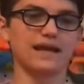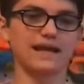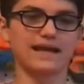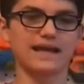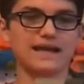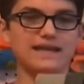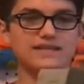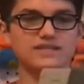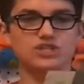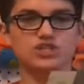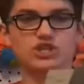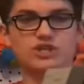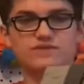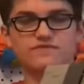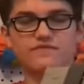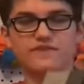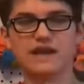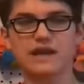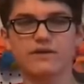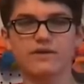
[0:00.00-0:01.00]
Like, it's
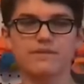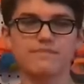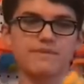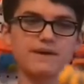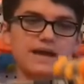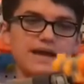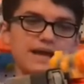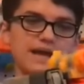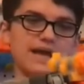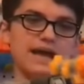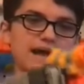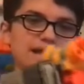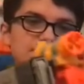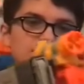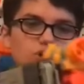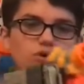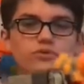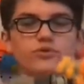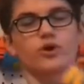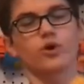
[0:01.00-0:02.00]
just very big. I
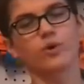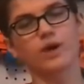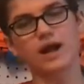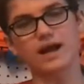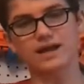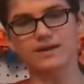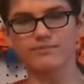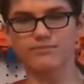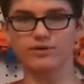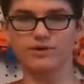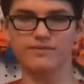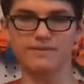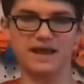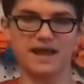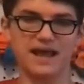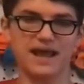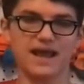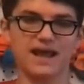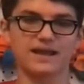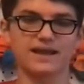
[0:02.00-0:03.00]
don't know where I can put my
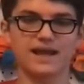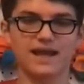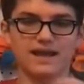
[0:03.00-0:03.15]
hand,